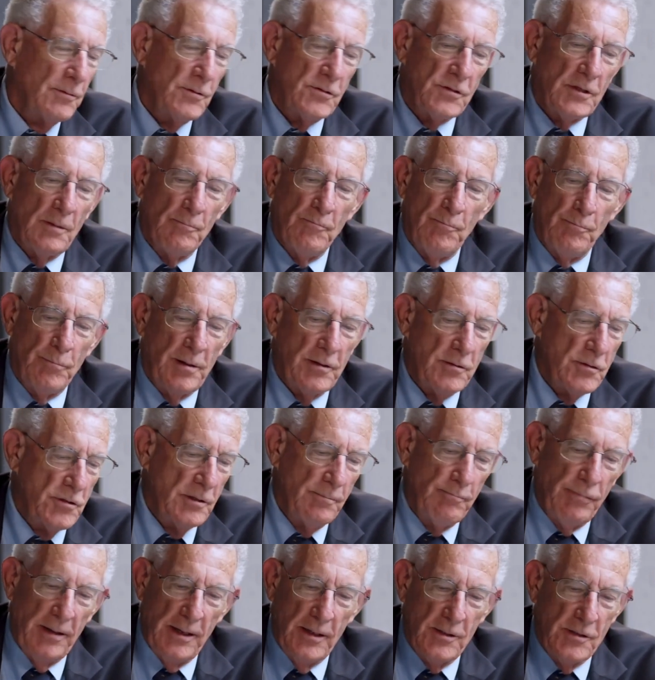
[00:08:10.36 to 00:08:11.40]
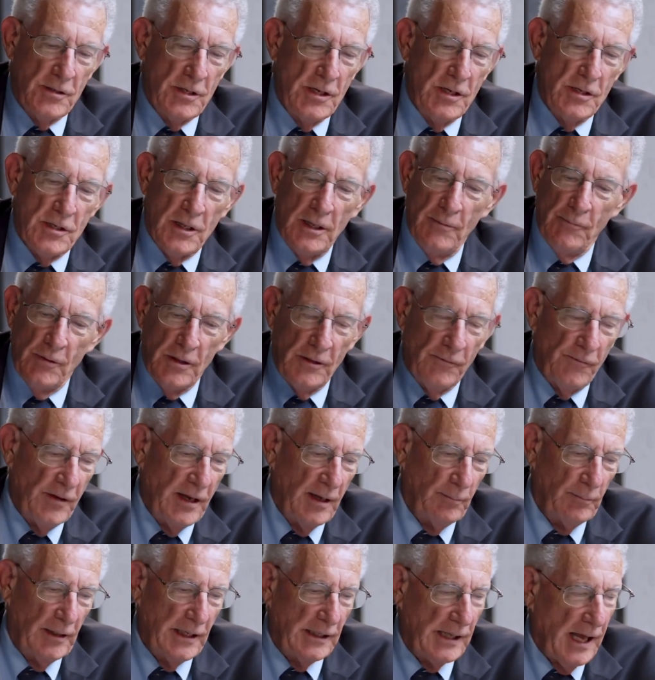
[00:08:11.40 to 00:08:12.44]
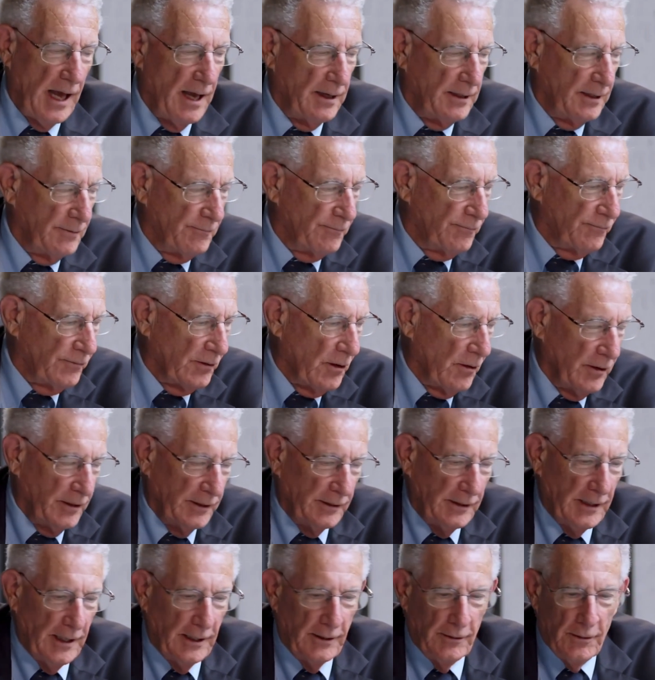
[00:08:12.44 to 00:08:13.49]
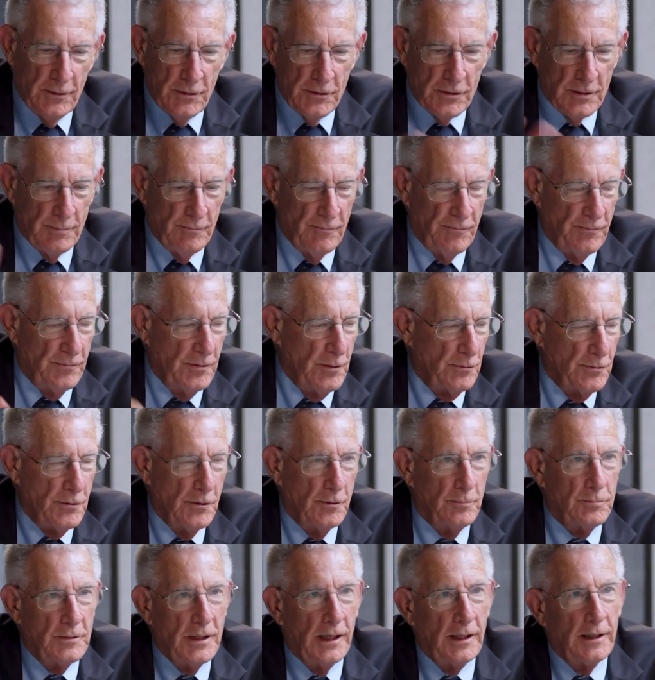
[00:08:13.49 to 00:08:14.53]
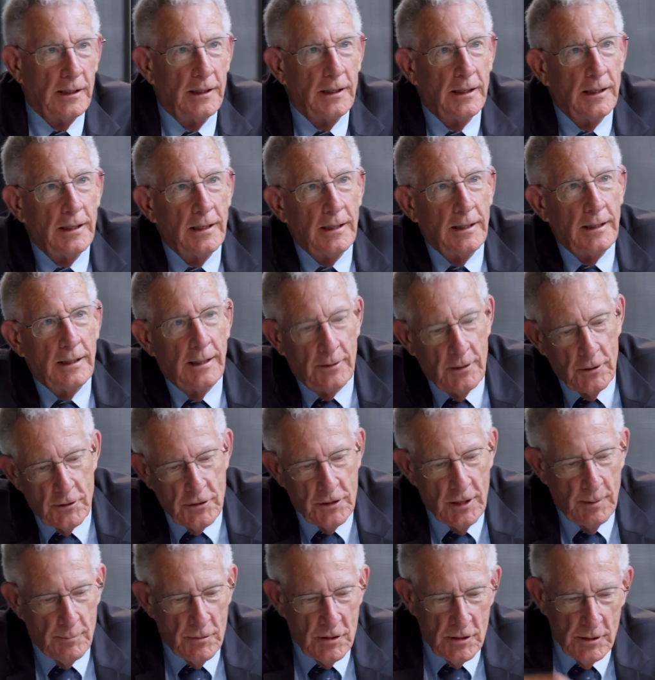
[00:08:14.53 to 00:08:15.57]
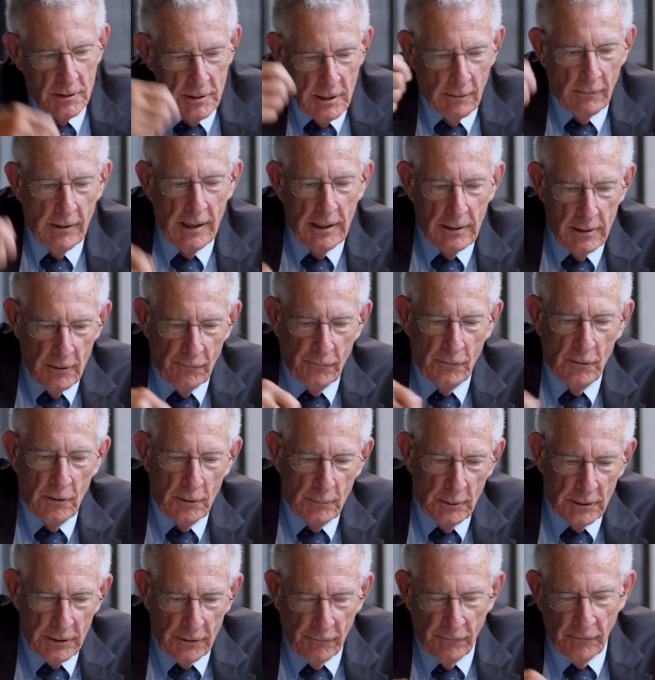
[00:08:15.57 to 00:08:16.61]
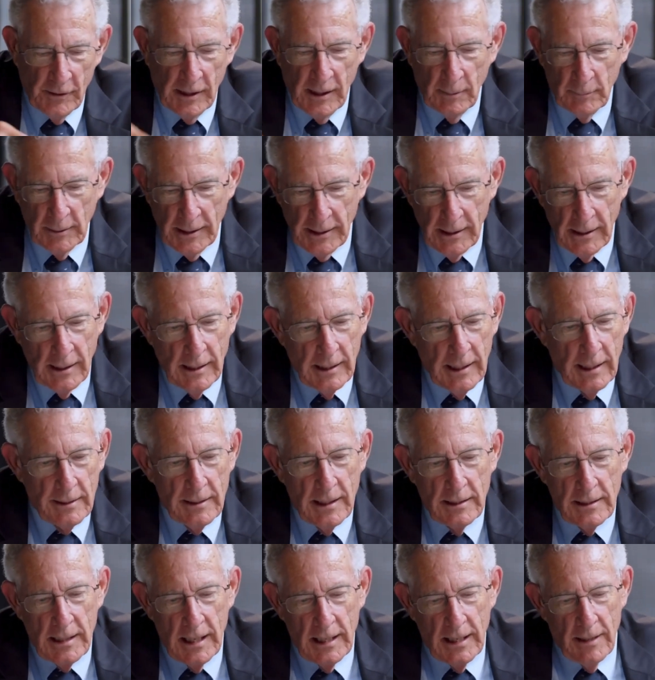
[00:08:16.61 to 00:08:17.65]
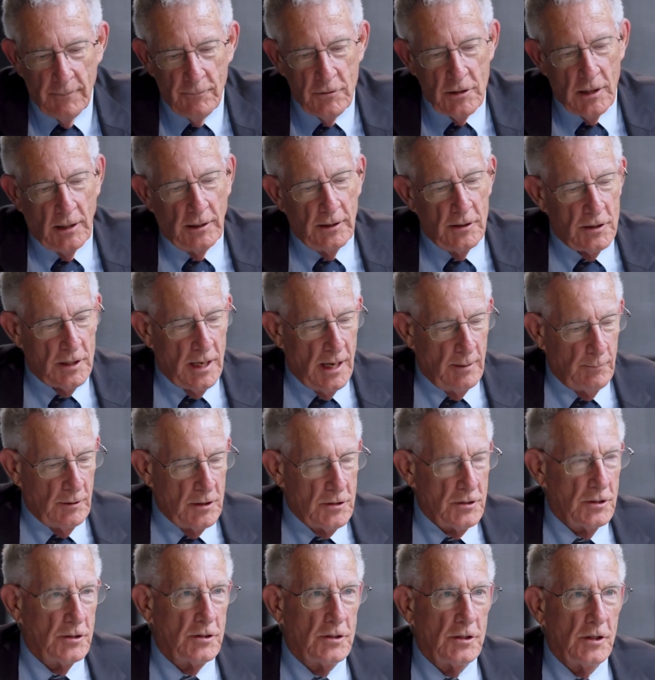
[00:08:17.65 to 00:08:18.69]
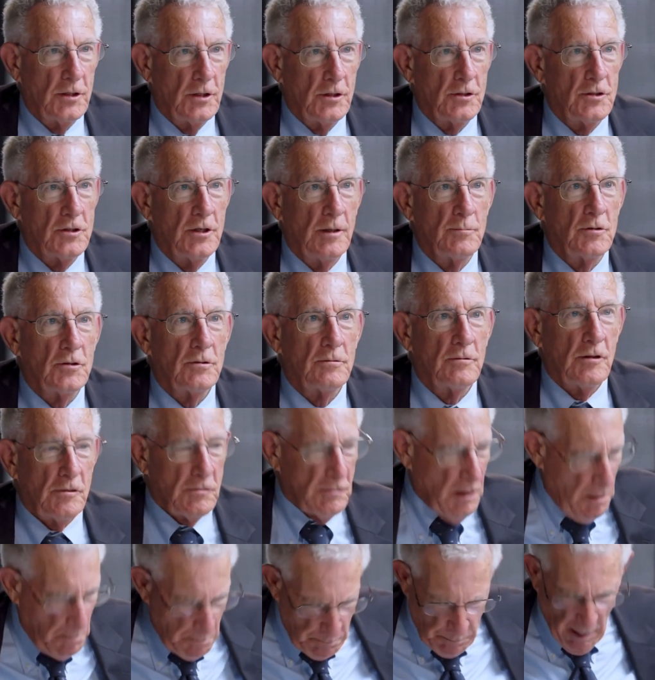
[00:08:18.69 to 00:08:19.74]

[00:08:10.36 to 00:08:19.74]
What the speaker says: some chimpanzees live with a family down in Florida. I know it's some YouTube thing. The chimps, they're eating the food with the family, and then they give jelly sandwiches to the chimps. They're